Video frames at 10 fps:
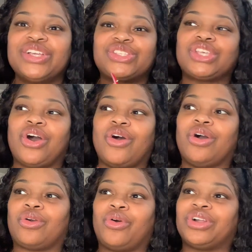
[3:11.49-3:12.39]
so
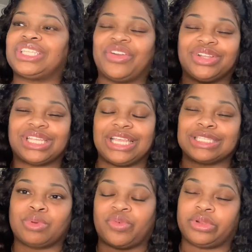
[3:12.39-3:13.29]
of course everything
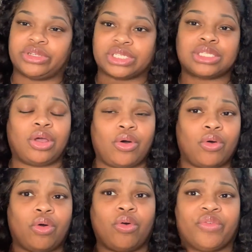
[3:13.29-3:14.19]
is moving a little
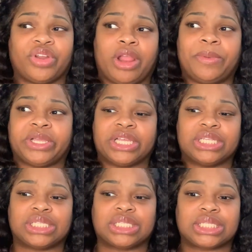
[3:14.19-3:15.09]
slow over there
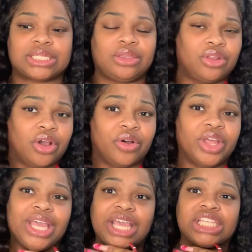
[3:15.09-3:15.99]
because you know
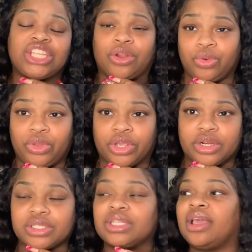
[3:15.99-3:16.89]
it's their New Year's.